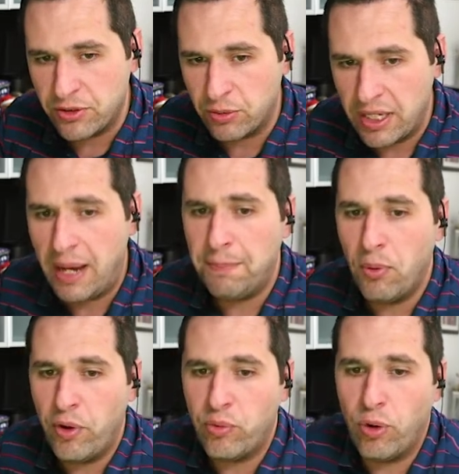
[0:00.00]
so top
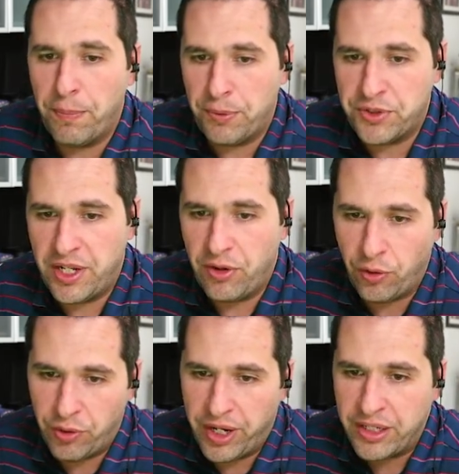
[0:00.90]
0.1%
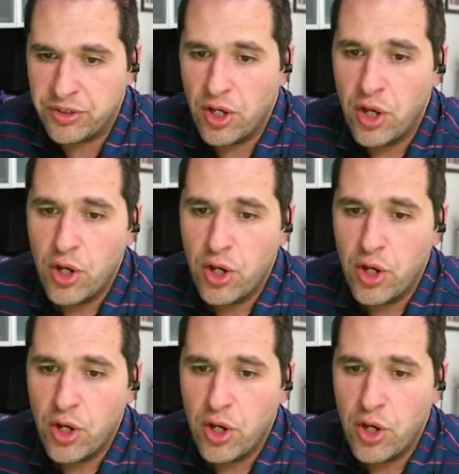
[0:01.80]
earnings